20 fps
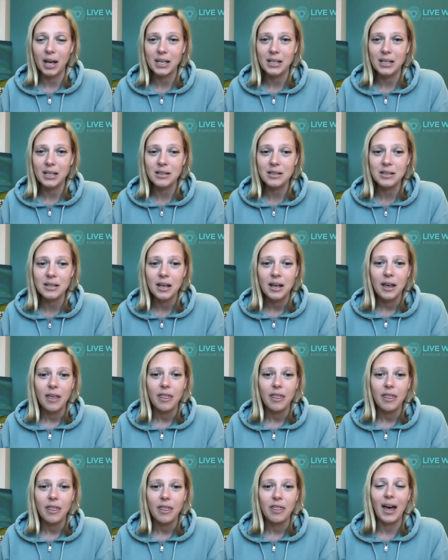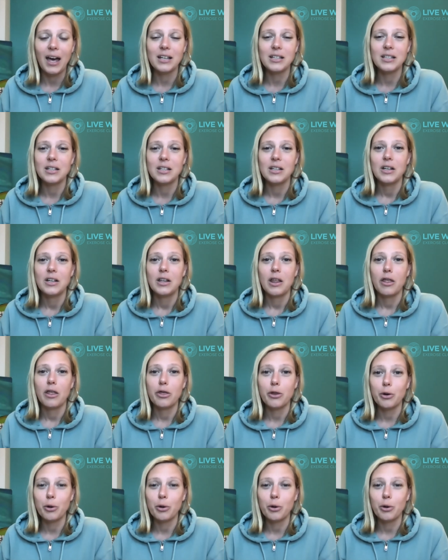mind that
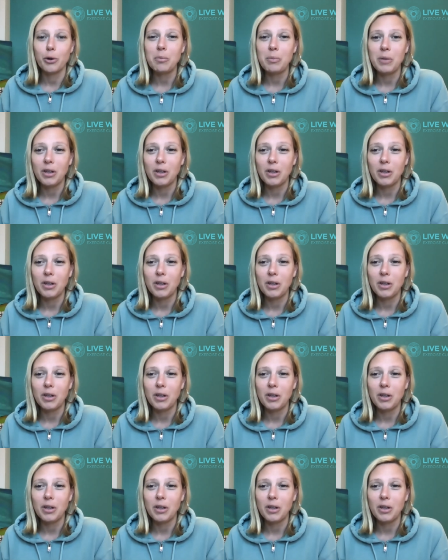30